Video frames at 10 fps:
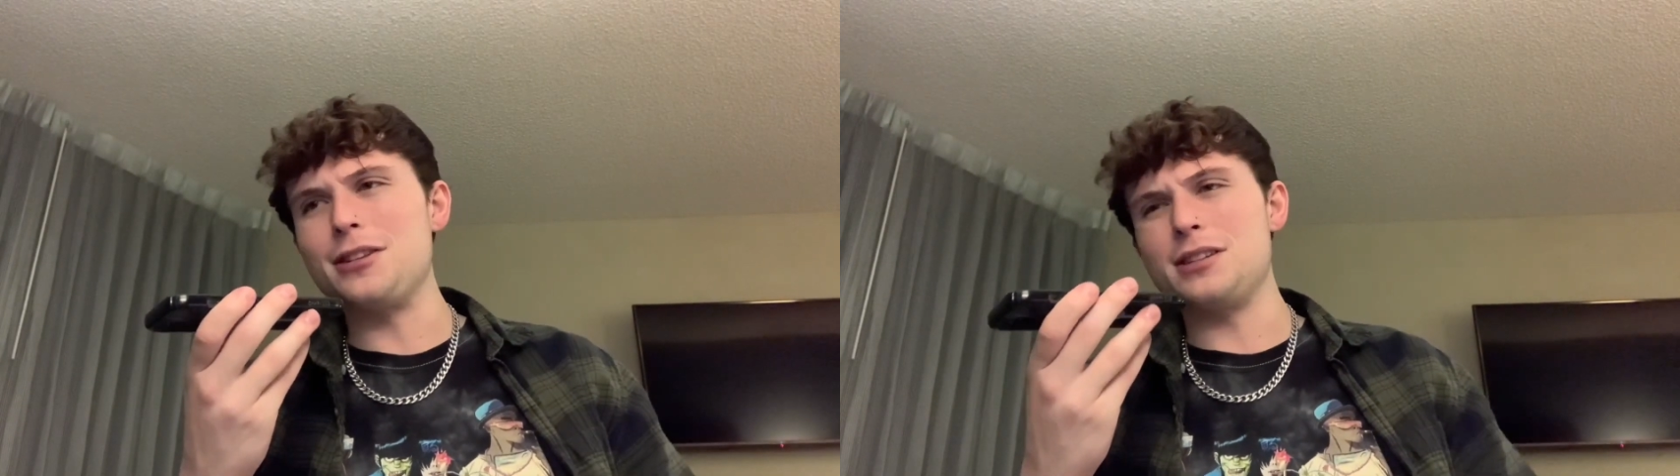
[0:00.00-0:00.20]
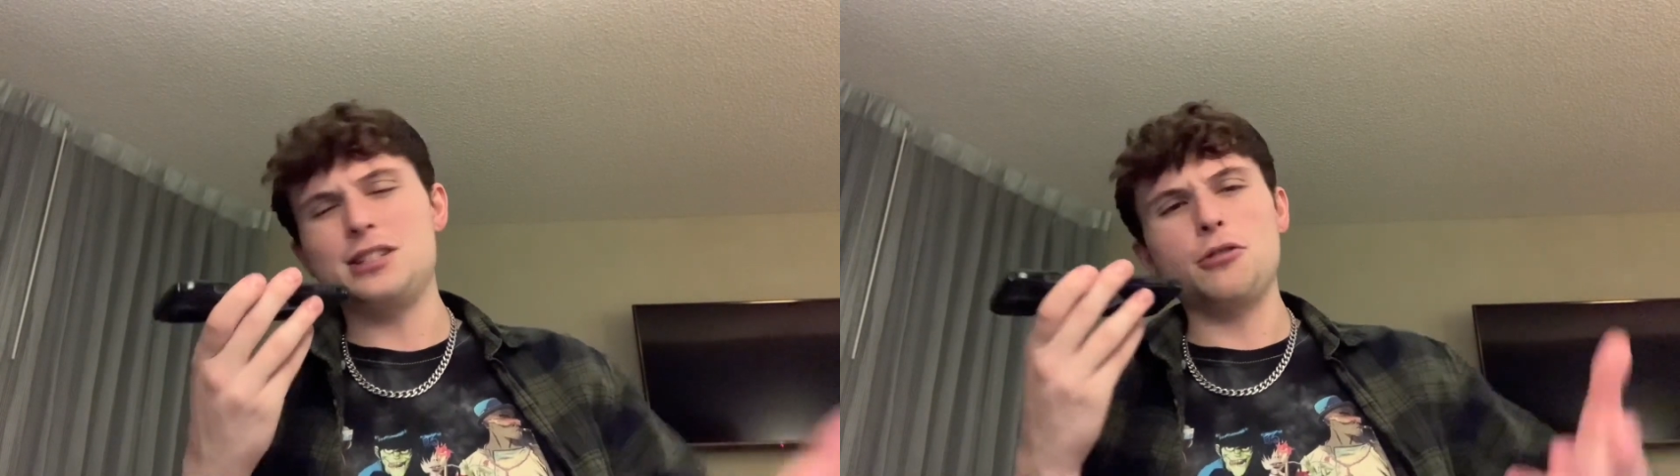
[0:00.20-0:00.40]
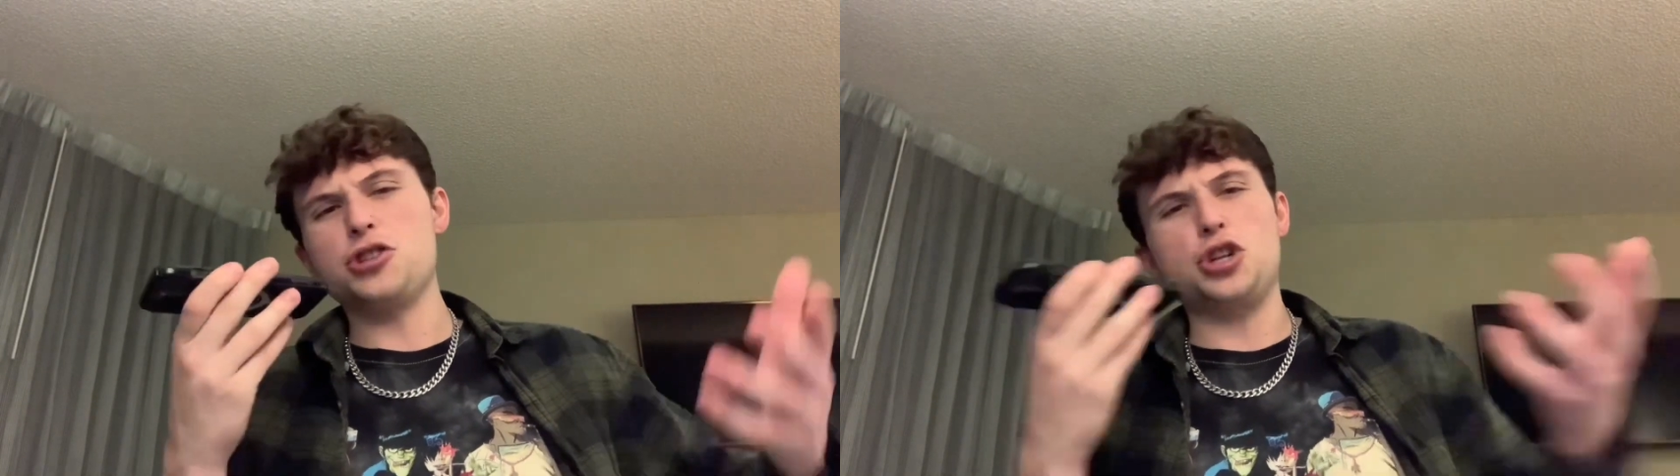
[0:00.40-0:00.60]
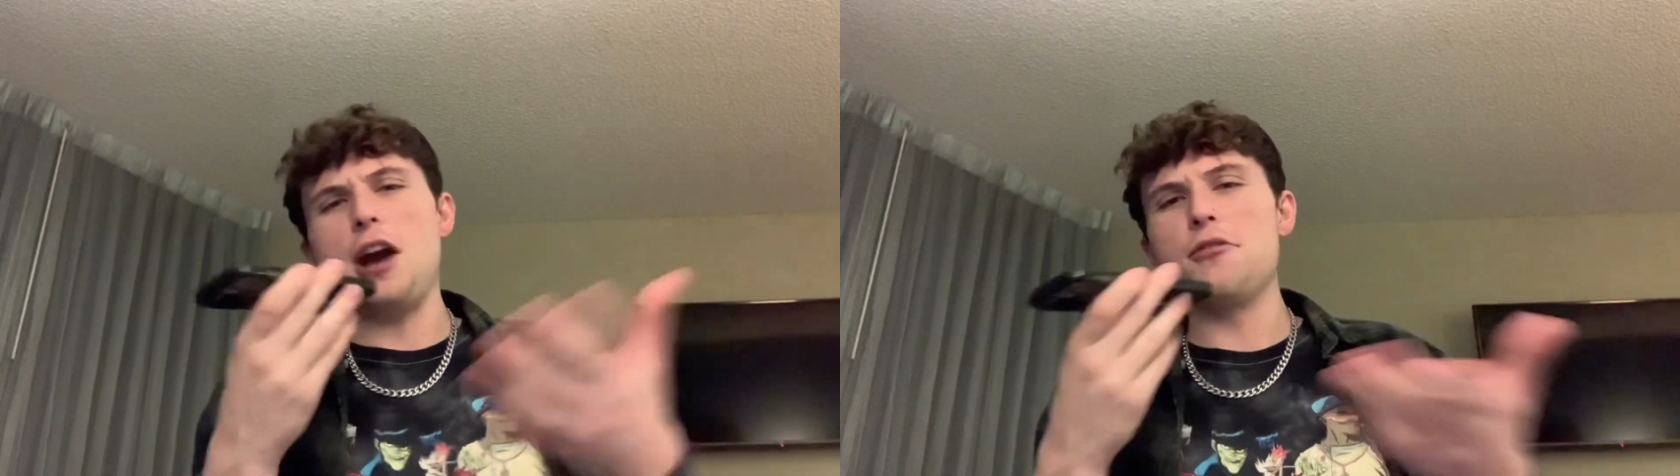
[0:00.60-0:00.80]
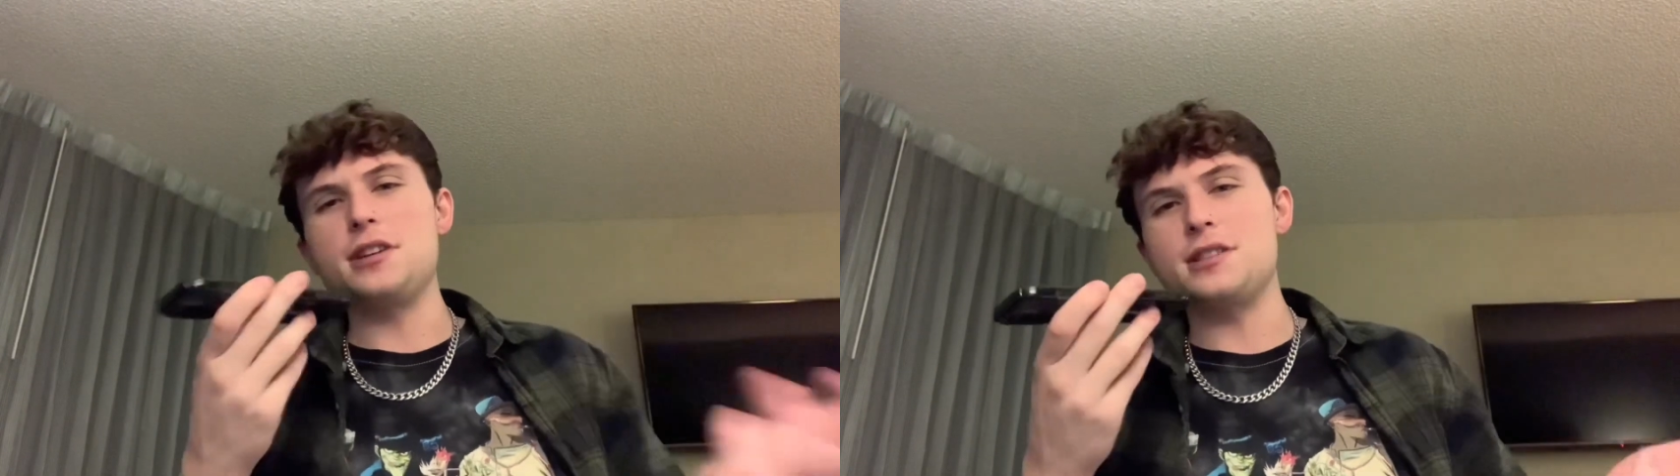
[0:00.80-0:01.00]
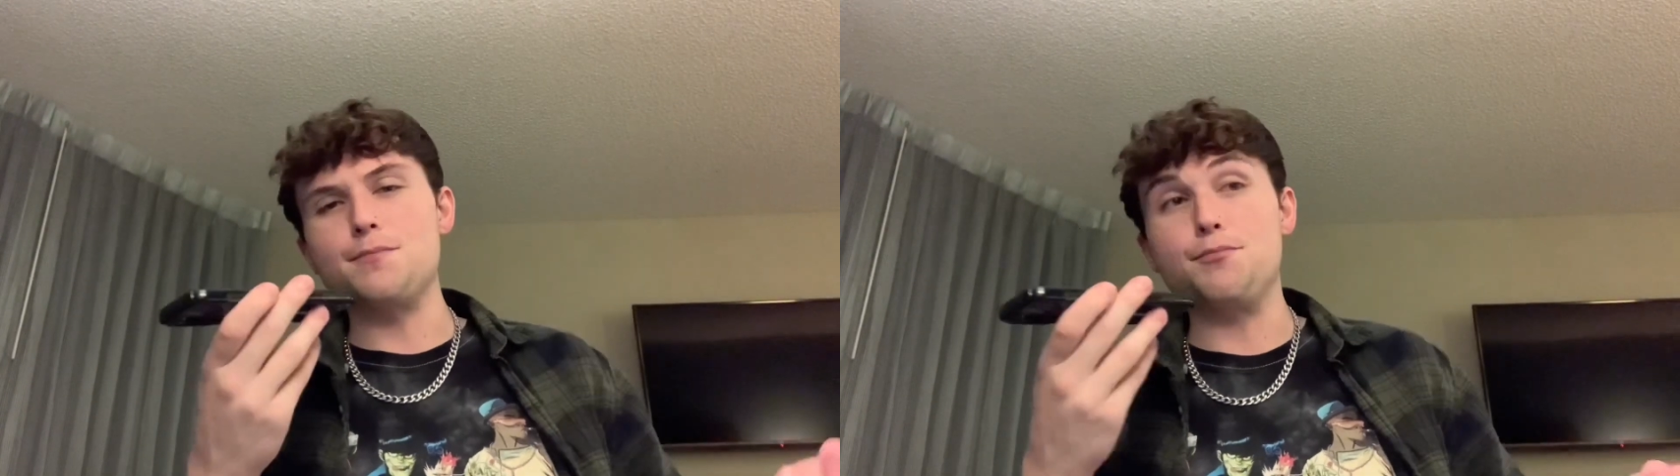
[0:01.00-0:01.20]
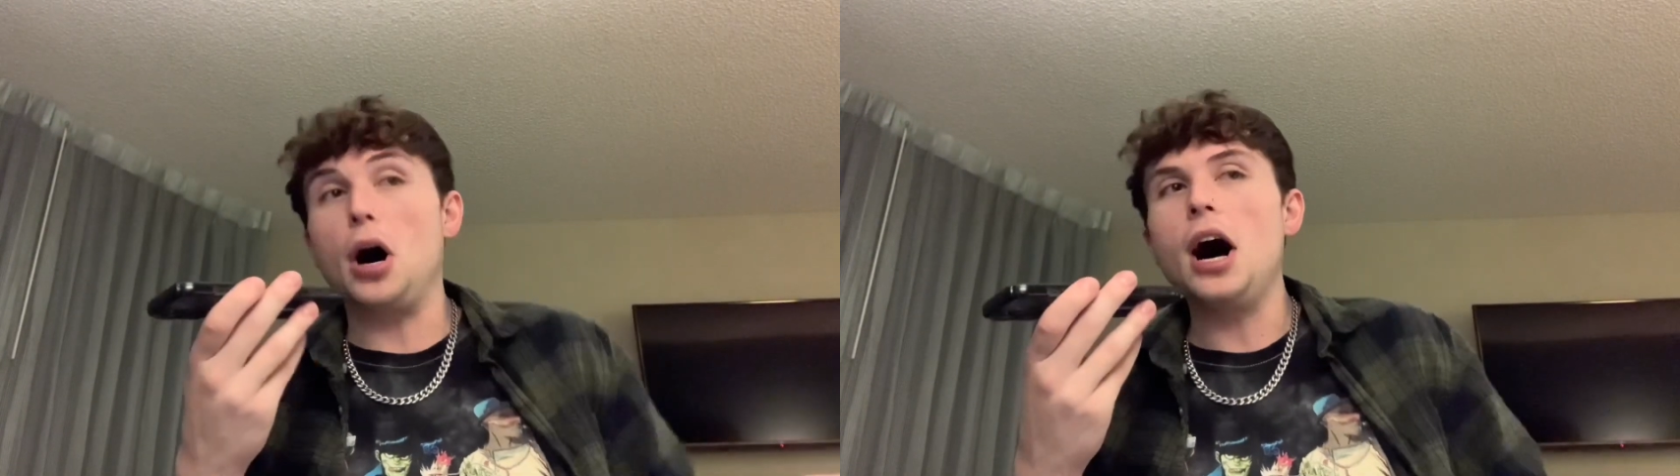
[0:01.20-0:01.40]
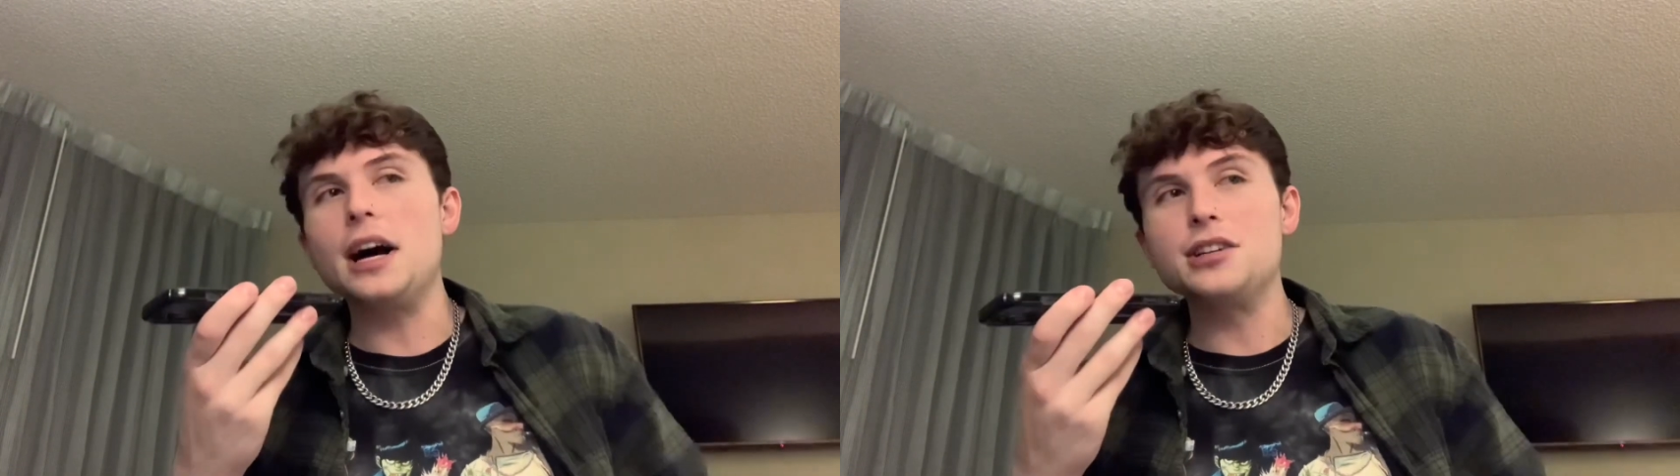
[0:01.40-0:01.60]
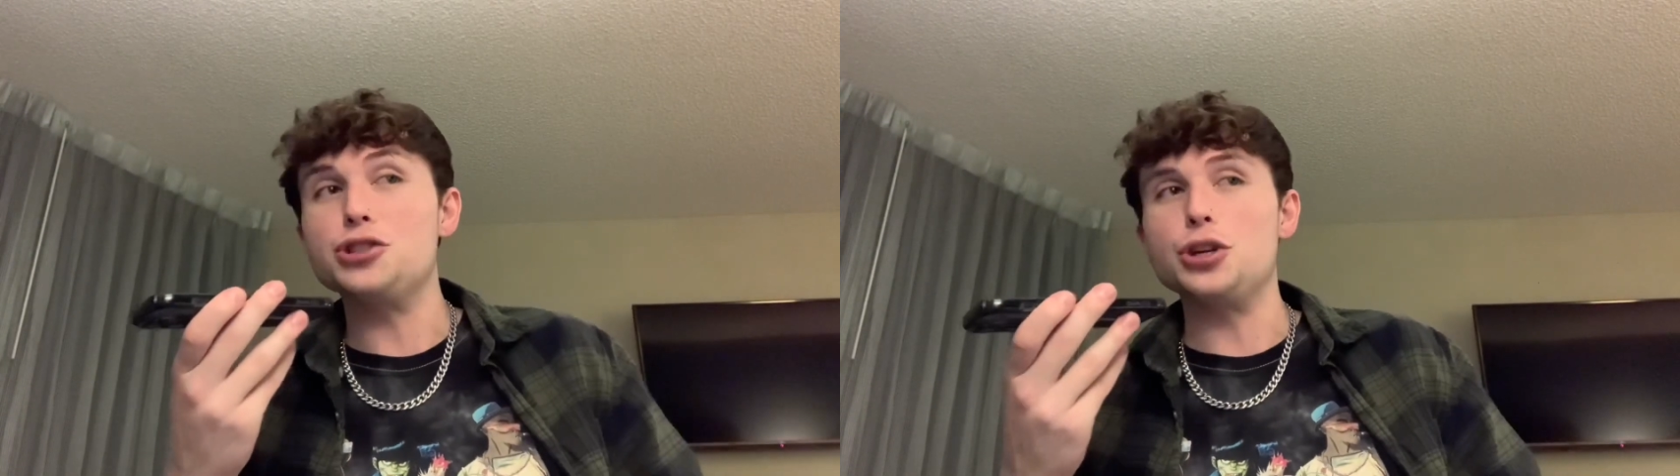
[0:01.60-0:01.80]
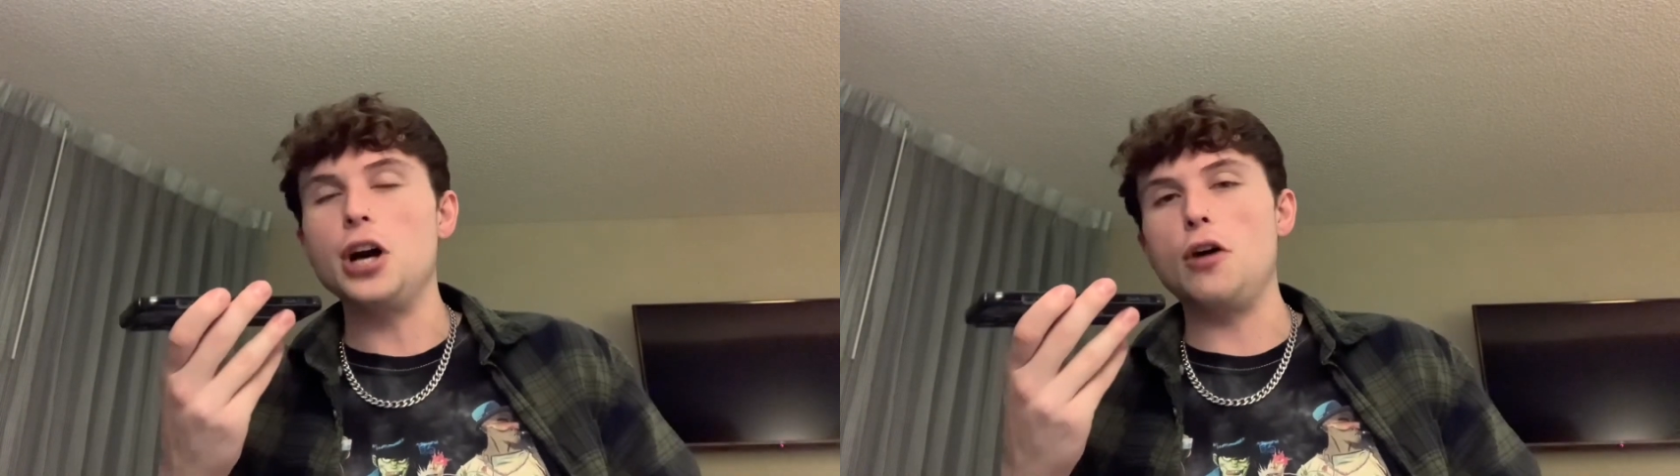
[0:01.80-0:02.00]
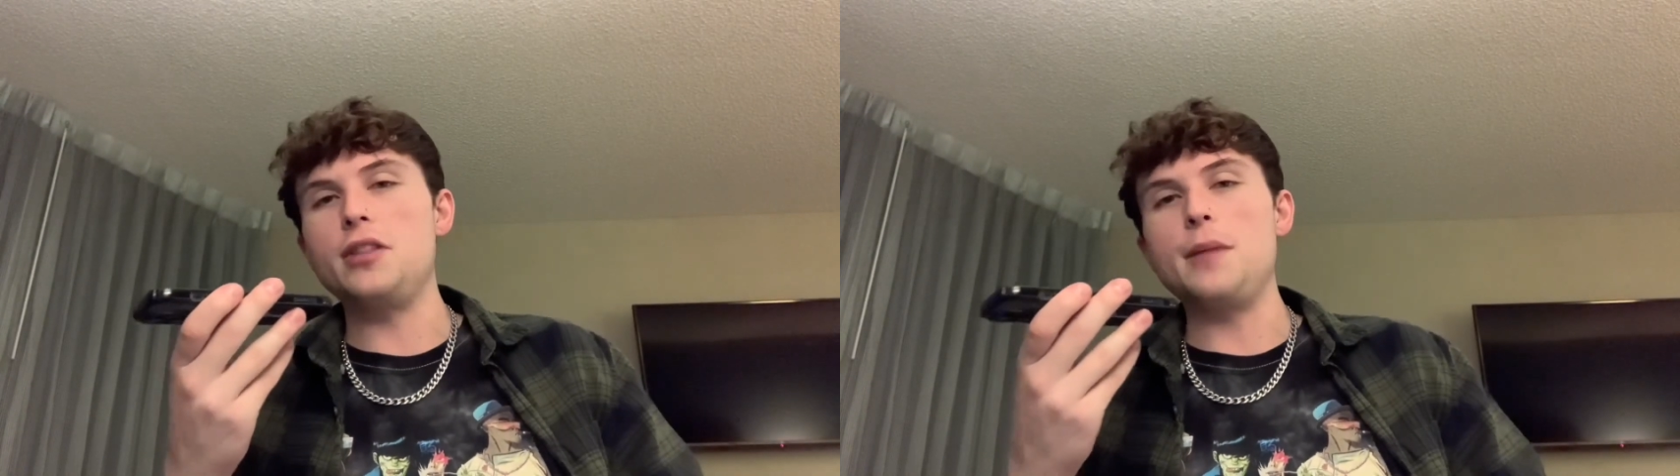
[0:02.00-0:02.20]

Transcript: they still share this bond, you know.